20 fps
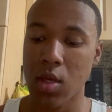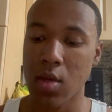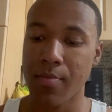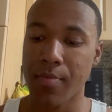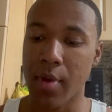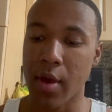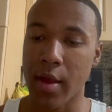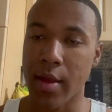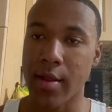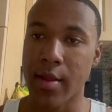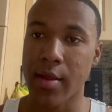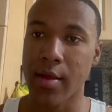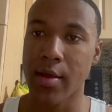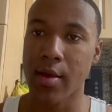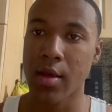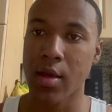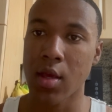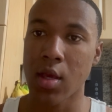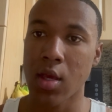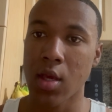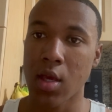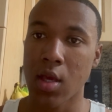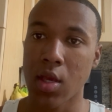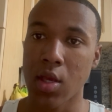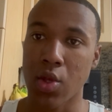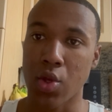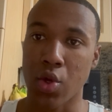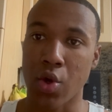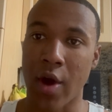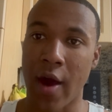but
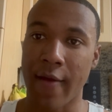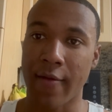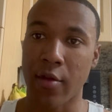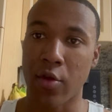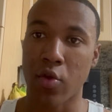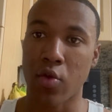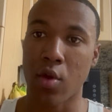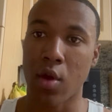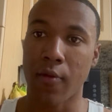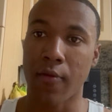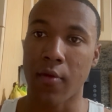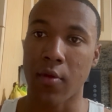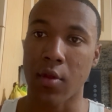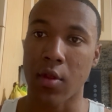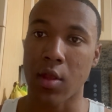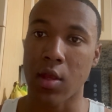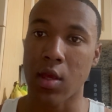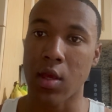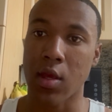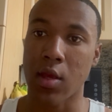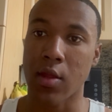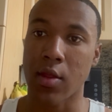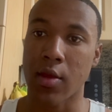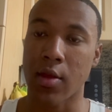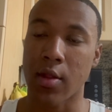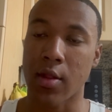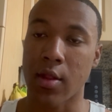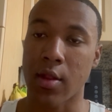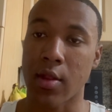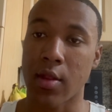you'll have the strength you need
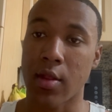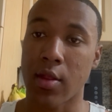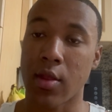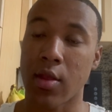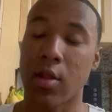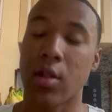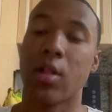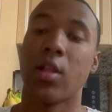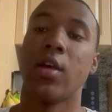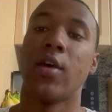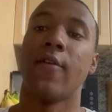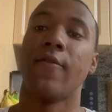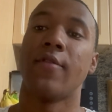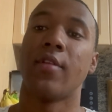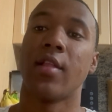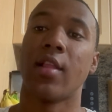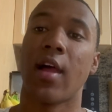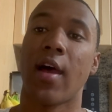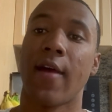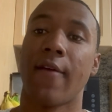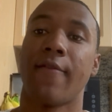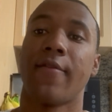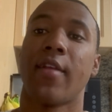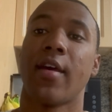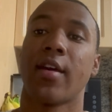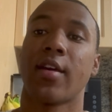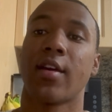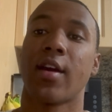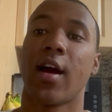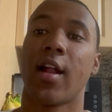to to live the life
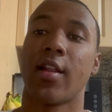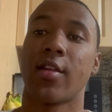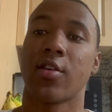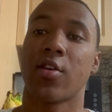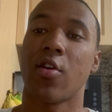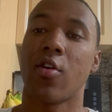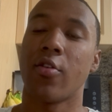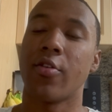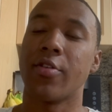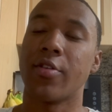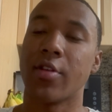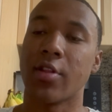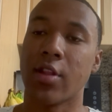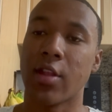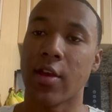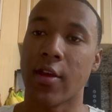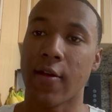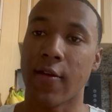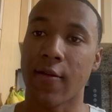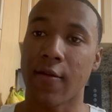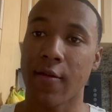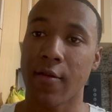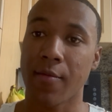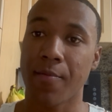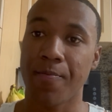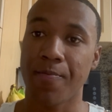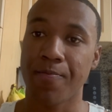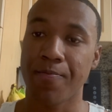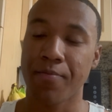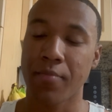that God has called you to live.
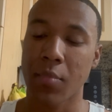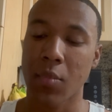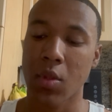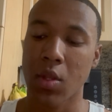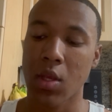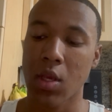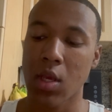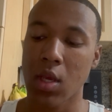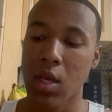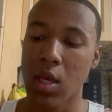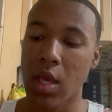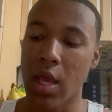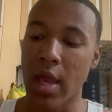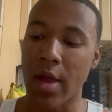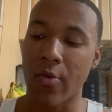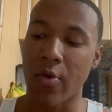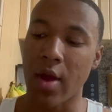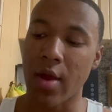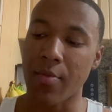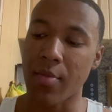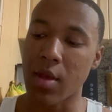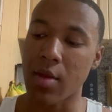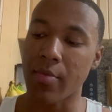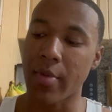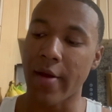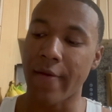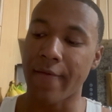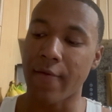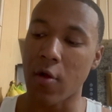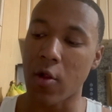And what I mean
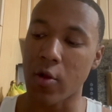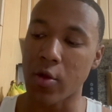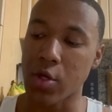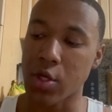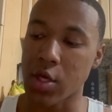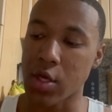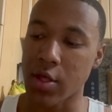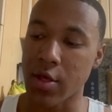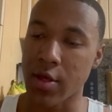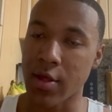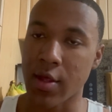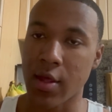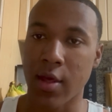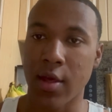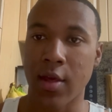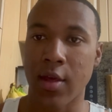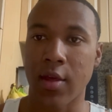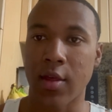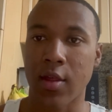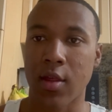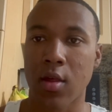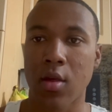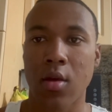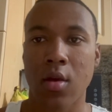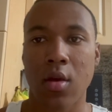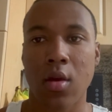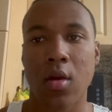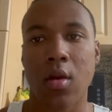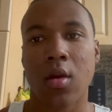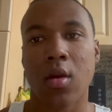by follow Jesus is
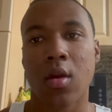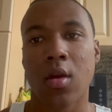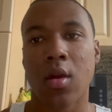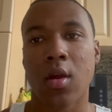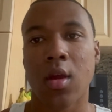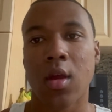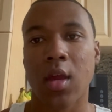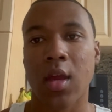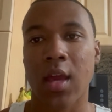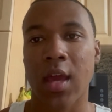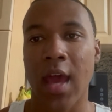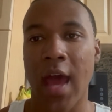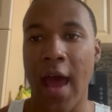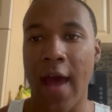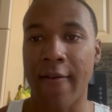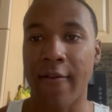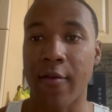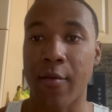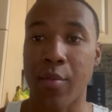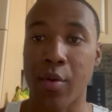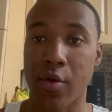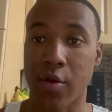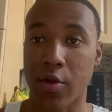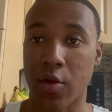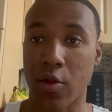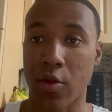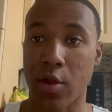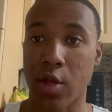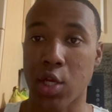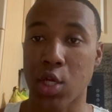have a
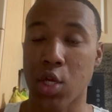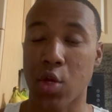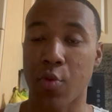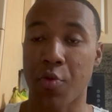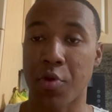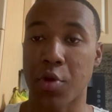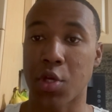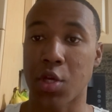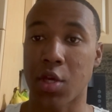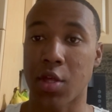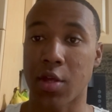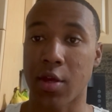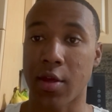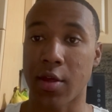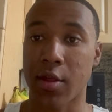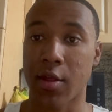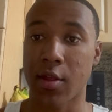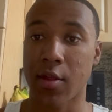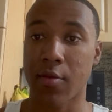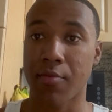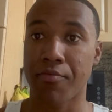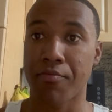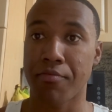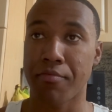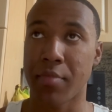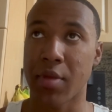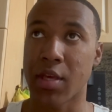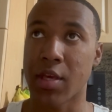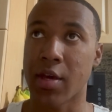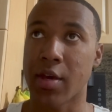personal relationship with Jesus,
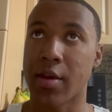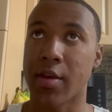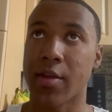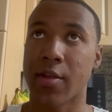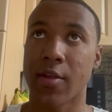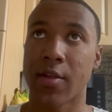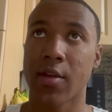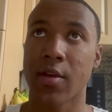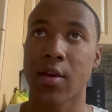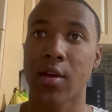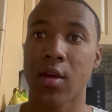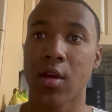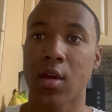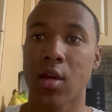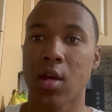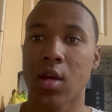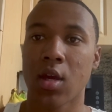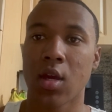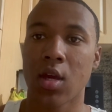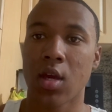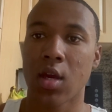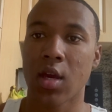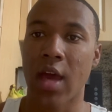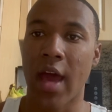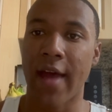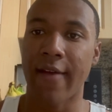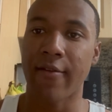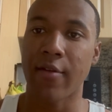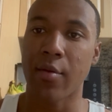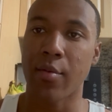because
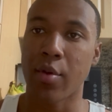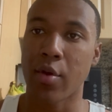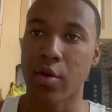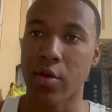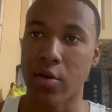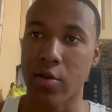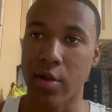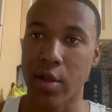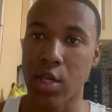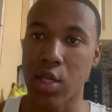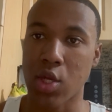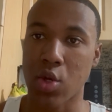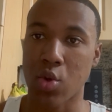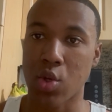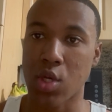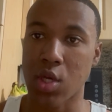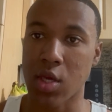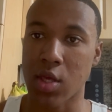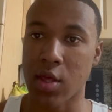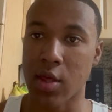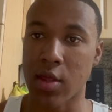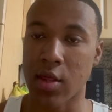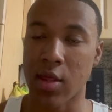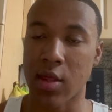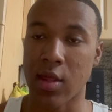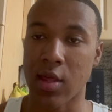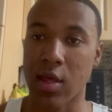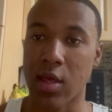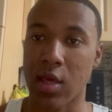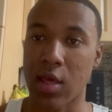having a personal relationship with Jesus
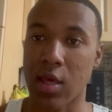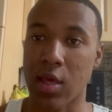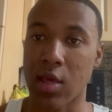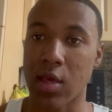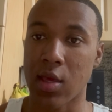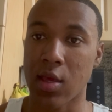is key,